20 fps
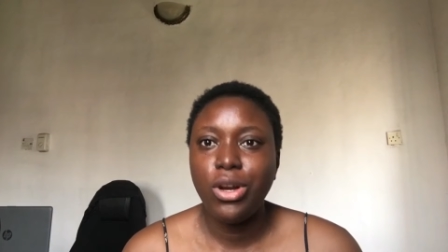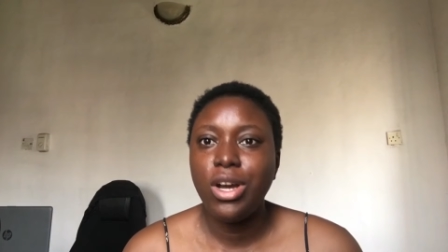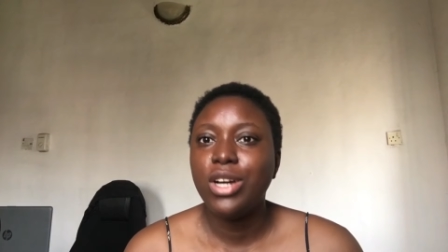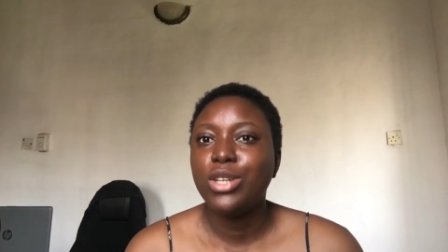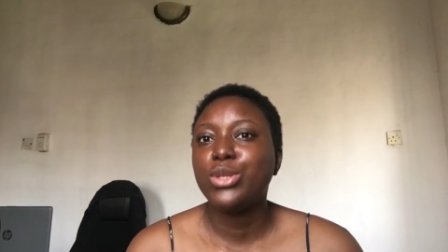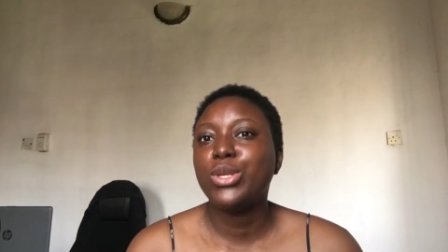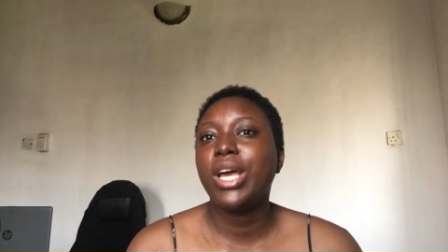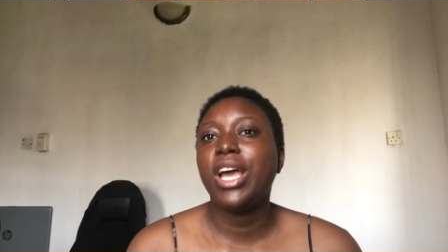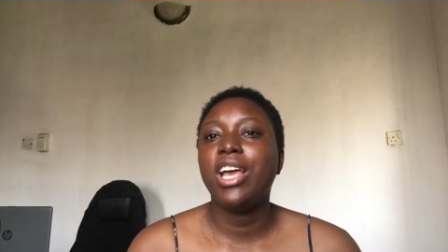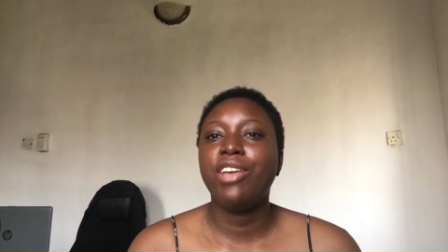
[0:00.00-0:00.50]

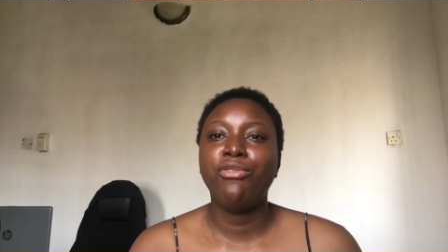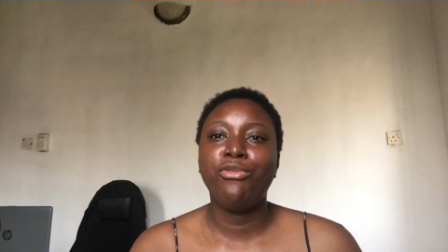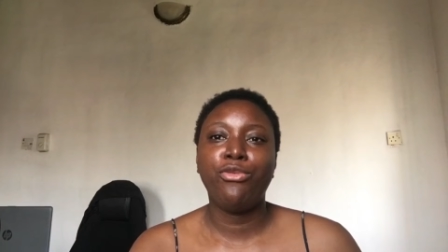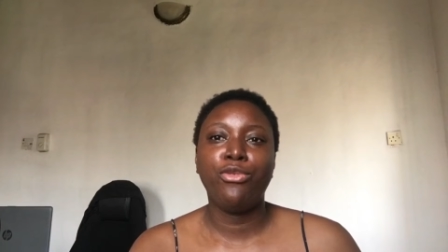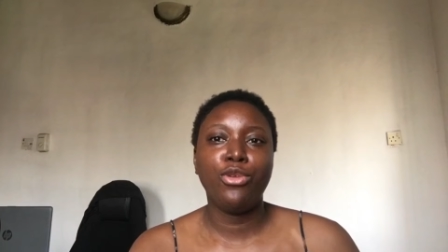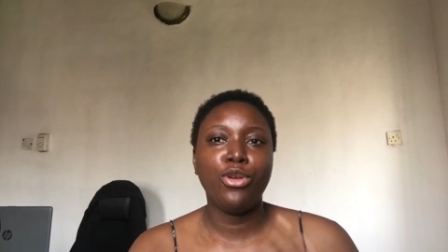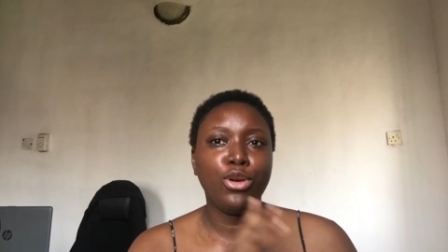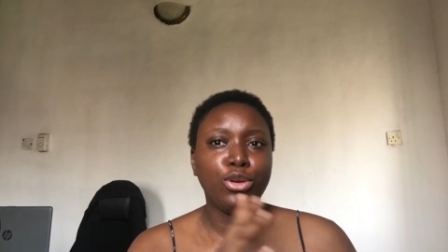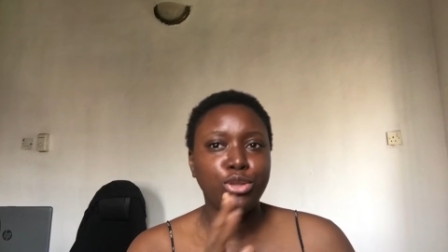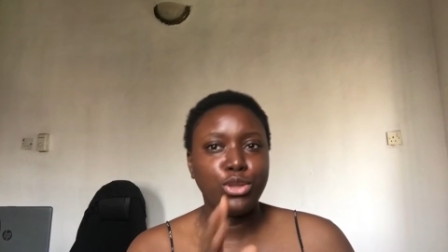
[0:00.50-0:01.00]
So I
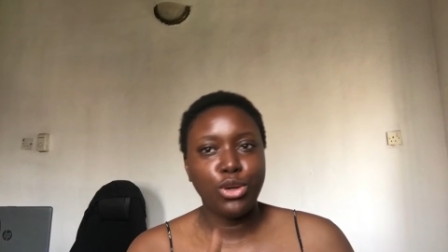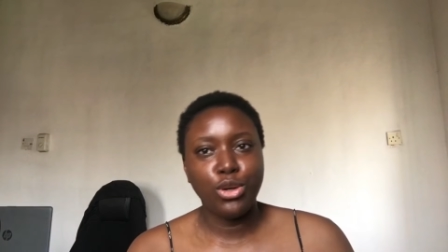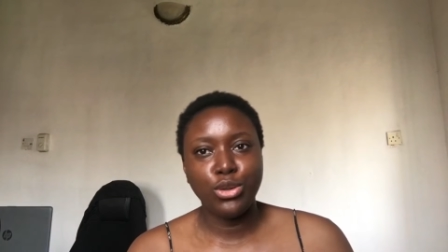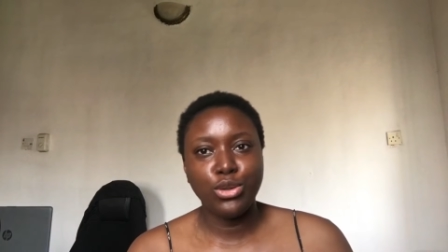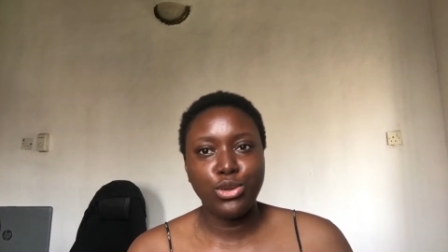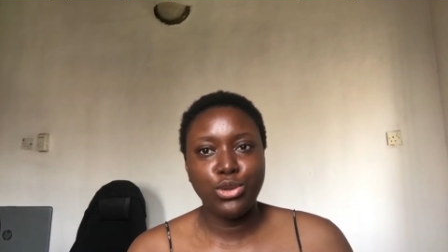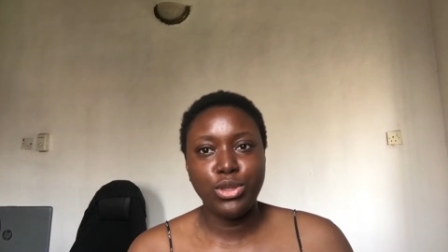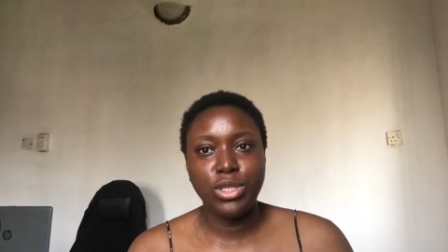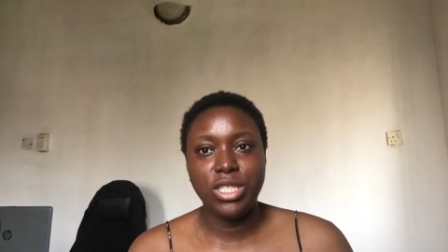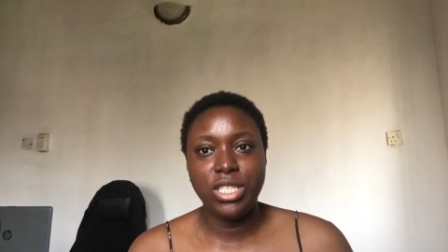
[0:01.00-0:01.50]
vlogged all
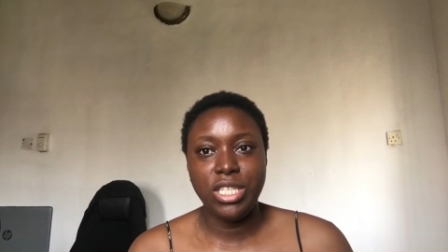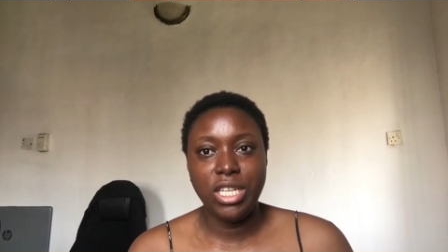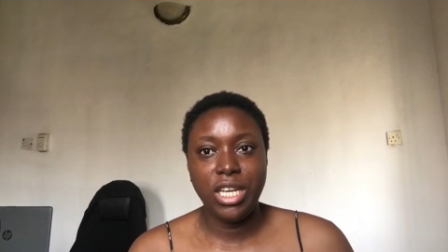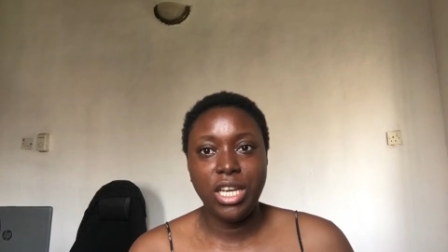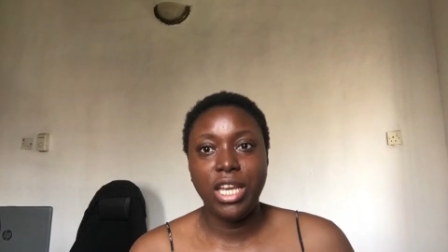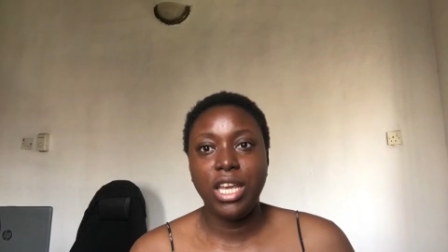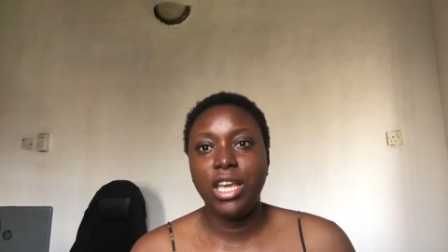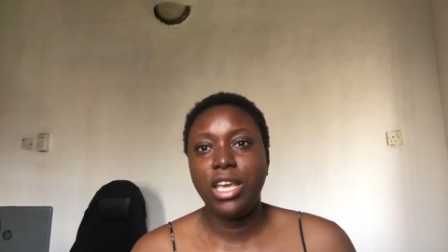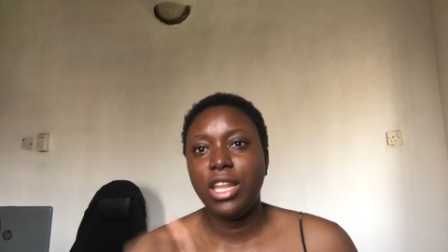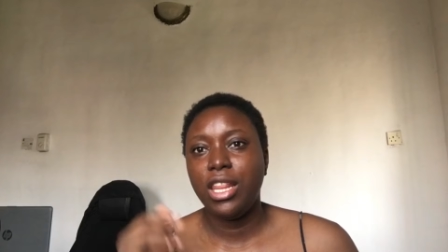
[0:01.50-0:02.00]
through the
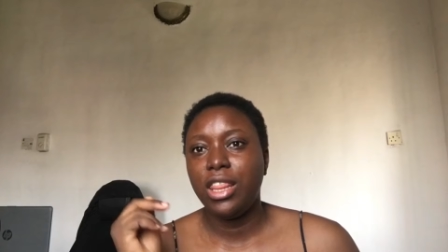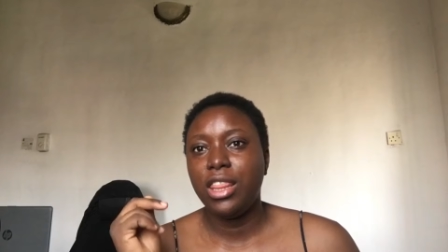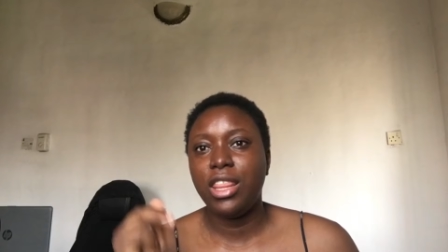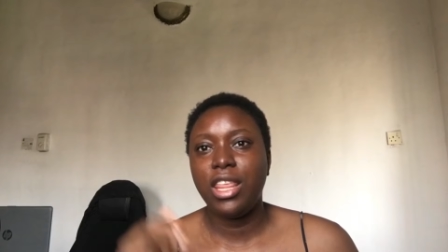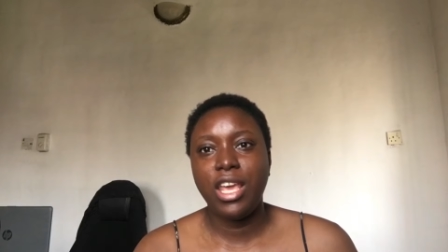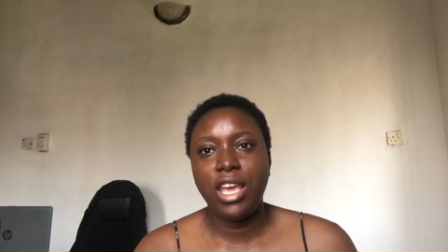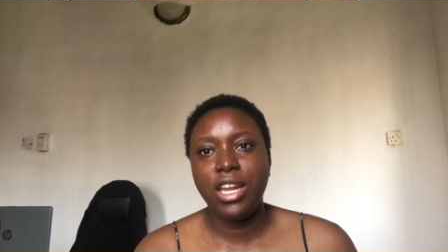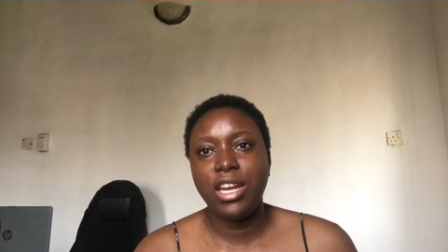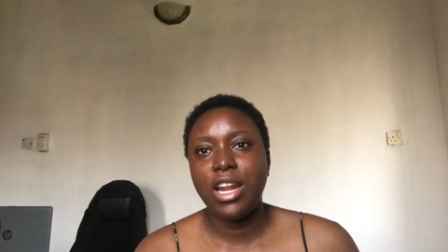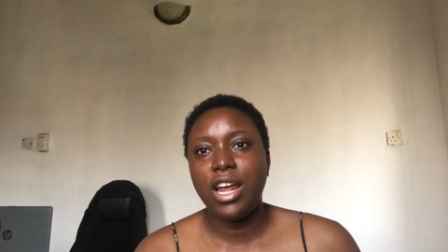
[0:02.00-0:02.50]
day,
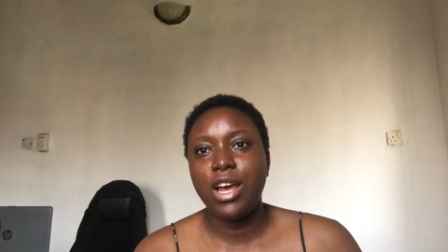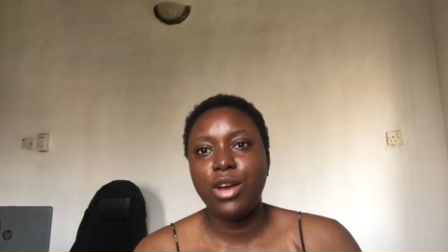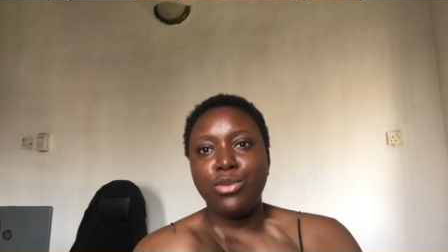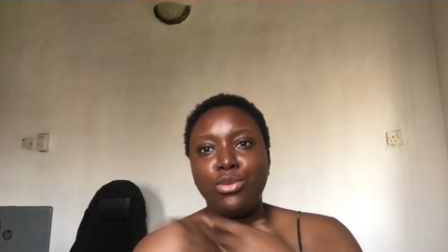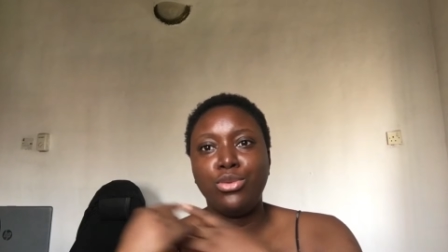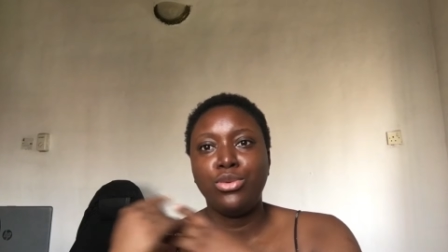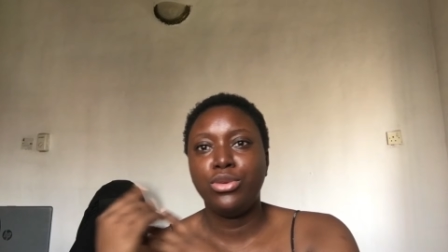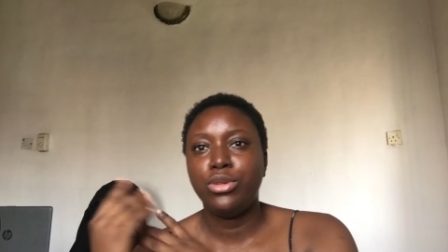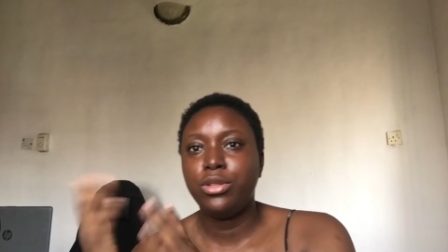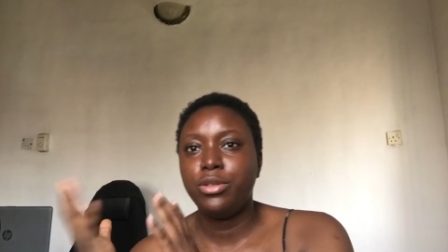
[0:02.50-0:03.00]
then I
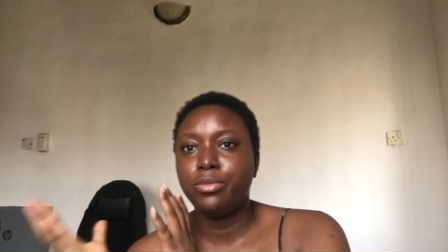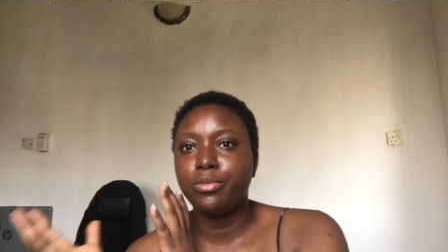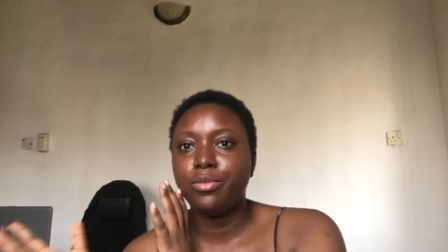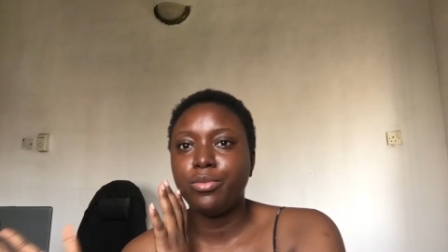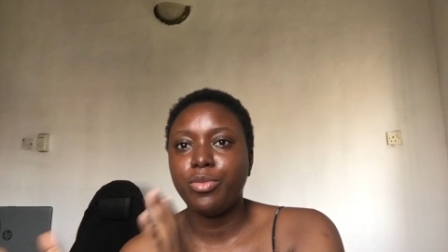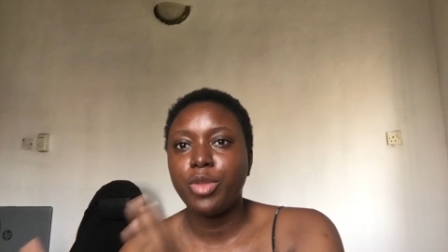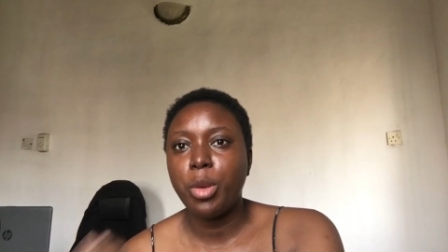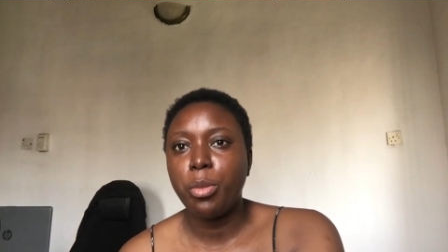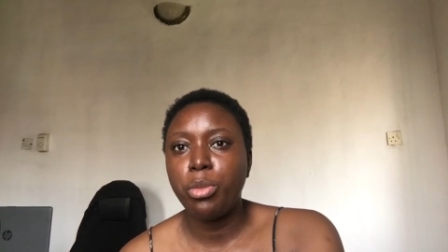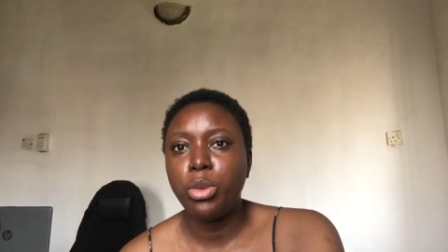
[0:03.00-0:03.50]
would
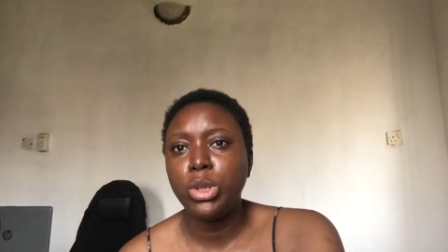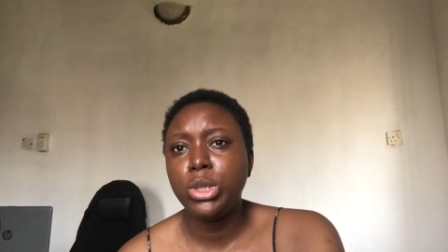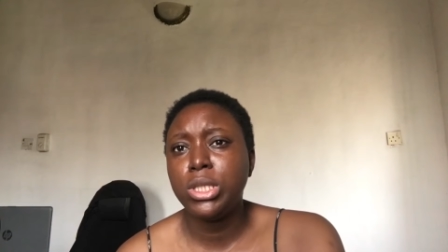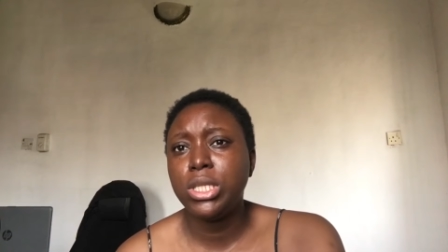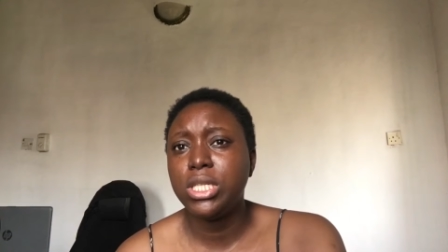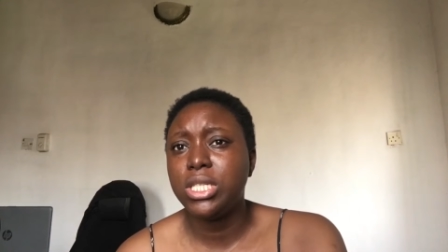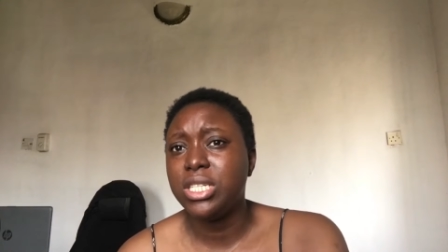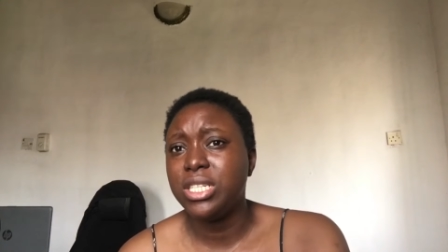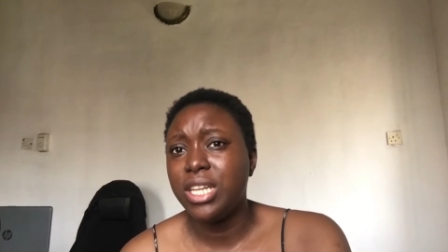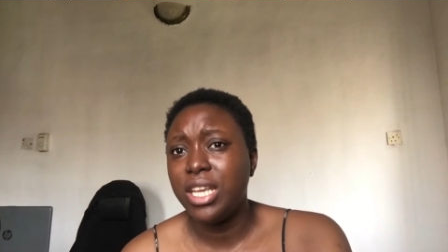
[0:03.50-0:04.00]
post
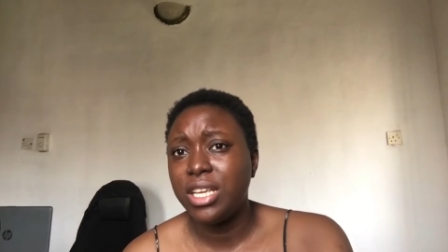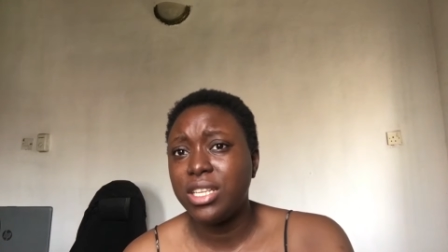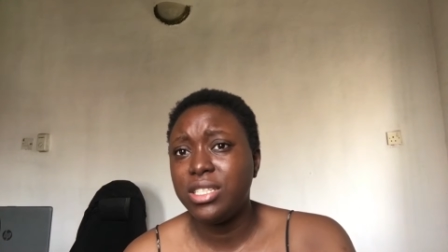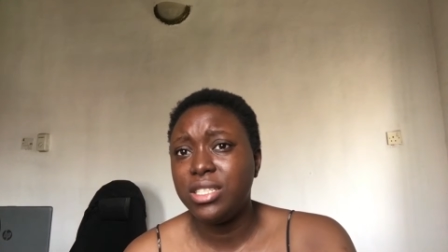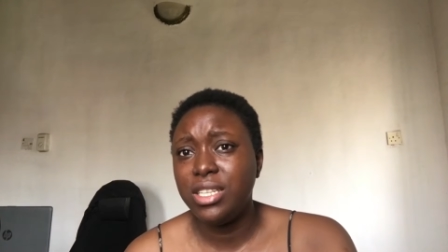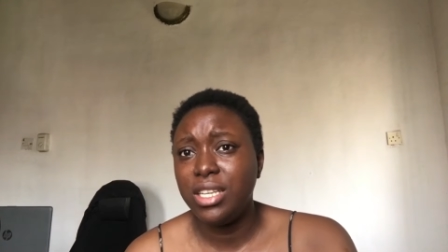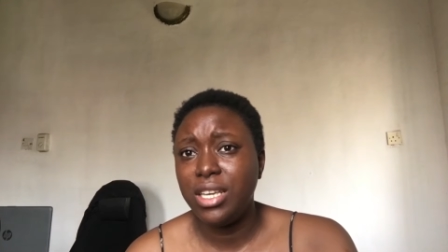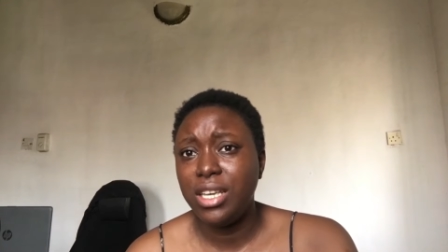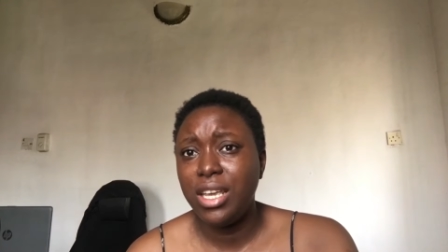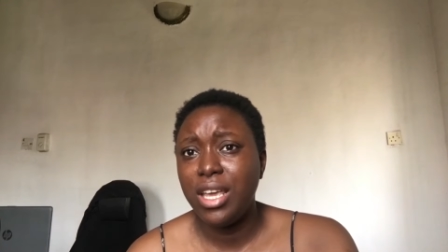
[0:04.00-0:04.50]
it the next
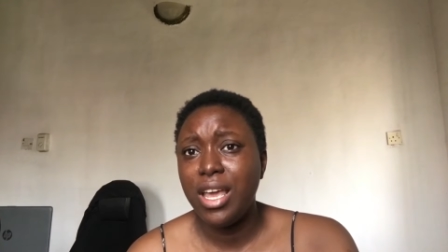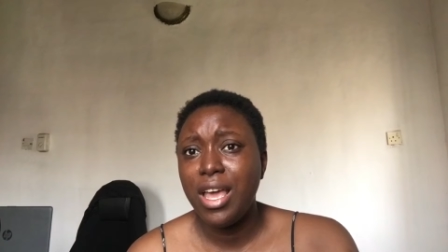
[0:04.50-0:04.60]
day